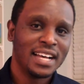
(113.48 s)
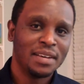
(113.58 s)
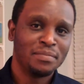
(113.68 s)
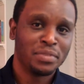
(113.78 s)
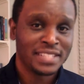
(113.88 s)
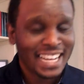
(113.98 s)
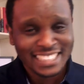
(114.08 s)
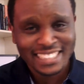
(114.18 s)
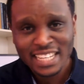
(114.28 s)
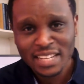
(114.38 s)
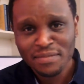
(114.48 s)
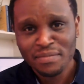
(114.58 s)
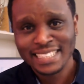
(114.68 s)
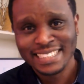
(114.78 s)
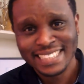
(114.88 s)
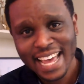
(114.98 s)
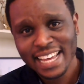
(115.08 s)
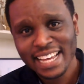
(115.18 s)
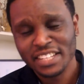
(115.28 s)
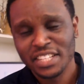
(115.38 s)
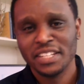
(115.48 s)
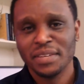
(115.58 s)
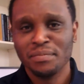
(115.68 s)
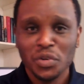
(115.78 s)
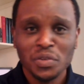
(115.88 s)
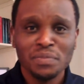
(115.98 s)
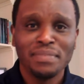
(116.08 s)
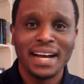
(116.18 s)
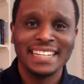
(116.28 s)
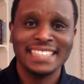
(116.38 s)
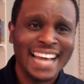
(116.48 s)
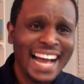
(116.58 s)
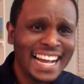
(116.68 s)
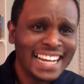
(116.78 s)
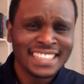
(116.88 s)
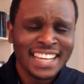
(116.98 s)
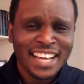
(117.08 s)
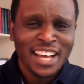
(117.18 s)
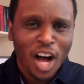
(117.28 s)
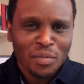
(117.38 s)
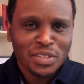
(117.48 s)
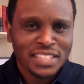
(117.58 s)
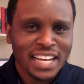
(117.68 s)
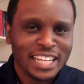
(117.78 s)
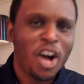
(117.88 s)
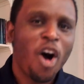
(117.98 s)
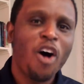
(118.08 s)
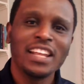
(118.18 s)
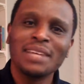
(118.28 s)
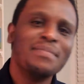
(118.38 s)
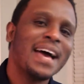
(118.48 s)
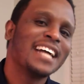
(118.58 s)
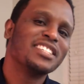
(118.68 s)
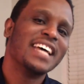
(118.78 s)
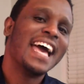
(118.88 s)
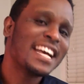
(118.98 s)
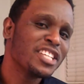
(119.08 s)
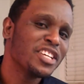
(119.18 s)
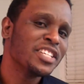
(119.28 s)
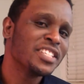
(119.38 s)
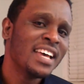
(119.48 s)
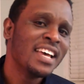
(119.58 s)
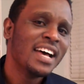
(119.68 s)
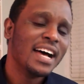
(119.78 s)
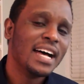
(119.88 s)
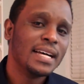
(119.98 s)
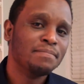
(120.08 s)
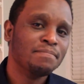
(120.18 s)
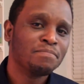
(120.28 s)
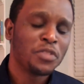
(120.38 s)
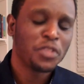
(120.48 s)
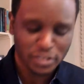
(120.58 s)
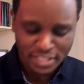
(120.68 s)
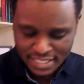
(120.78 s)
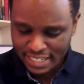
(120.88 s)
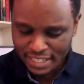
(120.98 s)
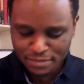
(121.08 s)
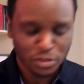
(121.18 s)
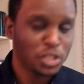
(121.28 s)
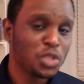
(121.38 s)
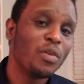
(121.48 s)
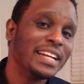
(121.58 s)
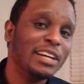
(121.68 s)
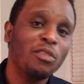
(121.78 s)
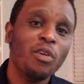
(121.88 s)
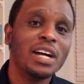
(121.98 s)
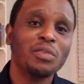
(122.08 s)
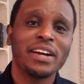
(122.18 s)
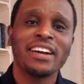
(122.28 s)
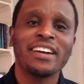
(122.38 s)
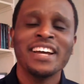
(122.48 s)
protecting them by day and the moon by night, almost kind of calling back to Exodus 13, verse 21, where